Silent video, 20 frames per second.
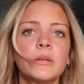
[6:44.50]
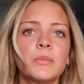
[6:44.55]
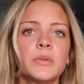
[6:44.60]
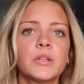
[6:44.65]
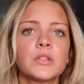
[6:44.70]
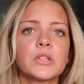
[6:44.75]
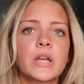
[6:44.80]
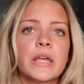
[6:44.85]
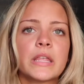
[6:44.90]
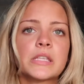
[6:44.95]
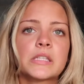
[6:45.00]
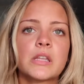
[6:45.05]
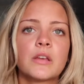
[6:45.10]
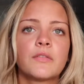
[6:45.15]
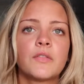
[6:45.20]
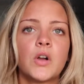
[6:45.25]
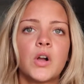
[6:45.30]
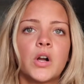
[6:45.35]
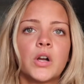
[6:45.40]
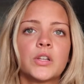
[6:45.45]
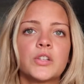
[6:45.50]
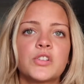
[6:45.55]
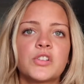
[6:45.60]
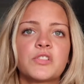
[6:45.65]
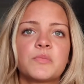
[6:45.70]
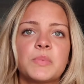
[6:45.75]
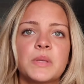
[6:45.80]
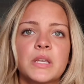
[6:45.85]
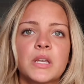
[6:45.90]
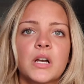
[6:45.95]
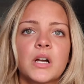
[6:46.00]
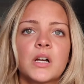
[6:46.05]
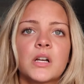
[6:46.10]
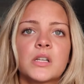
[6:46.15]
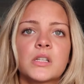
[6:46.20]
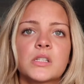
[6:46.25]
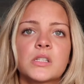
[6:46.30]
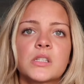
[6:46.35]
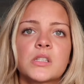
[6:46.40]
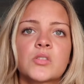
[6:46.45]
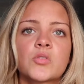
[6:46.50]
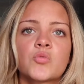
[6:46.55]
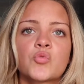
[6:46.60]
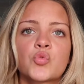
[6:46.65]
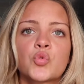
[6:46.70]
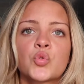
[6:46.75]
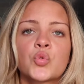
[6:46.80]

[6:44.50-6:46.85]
I'm going to try this stuff on just because